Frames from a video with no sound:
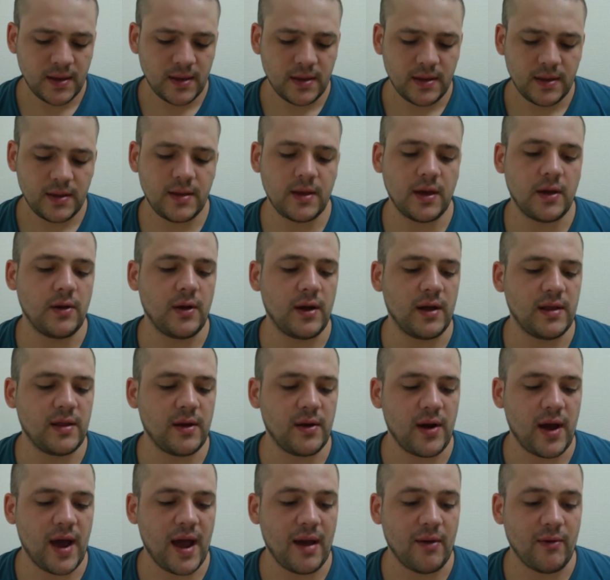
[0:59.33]
So I
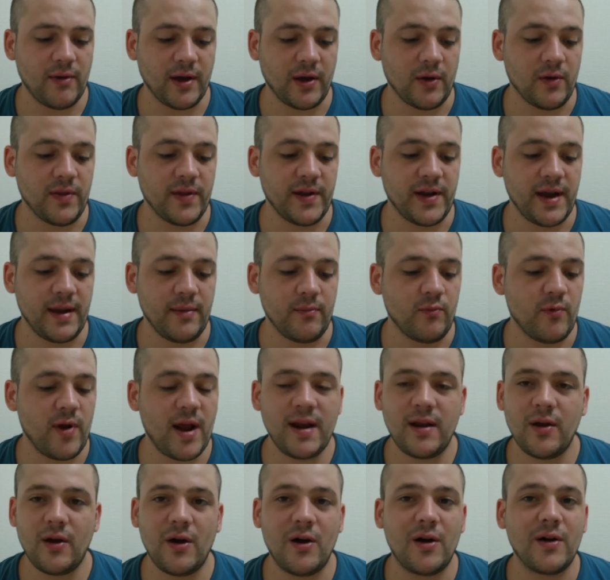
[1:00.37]
don't know how I got the name
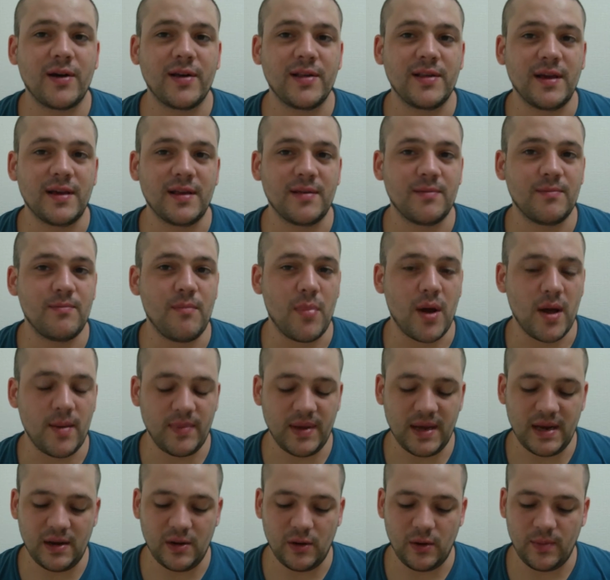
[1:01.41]
Red Hot, because that might
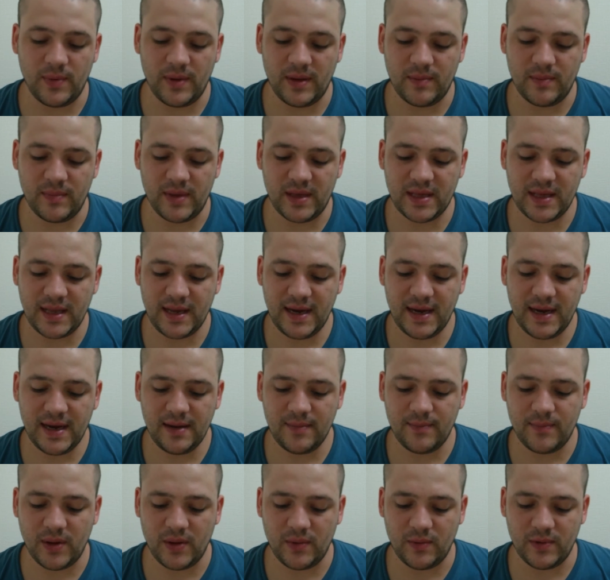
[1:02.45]
be a little bit
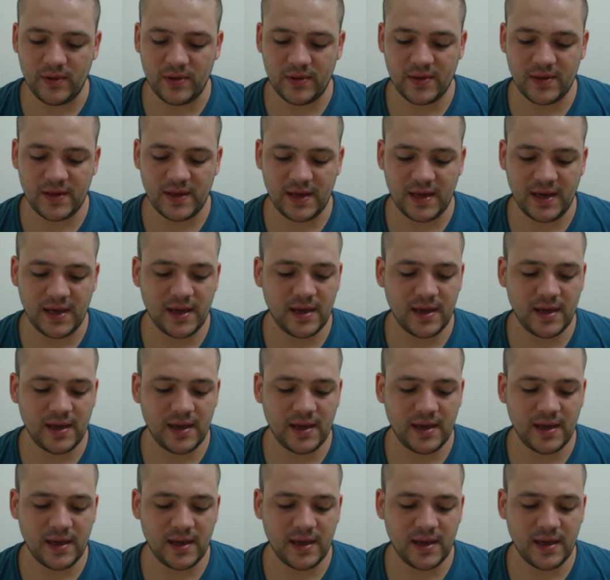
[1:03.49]
misleading, but we'll see.